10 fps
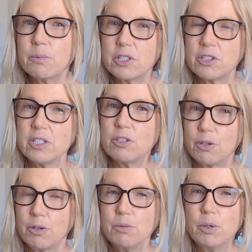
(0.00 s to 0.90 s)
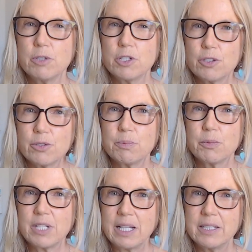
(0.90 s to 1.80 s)
which in turn will reduce
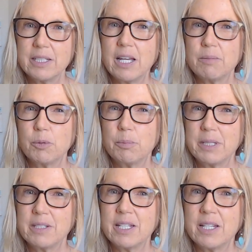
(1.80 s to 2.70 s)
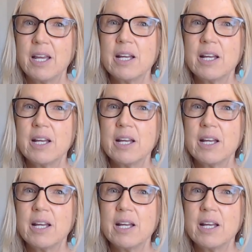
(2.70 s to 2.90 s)
mortality and morbidity.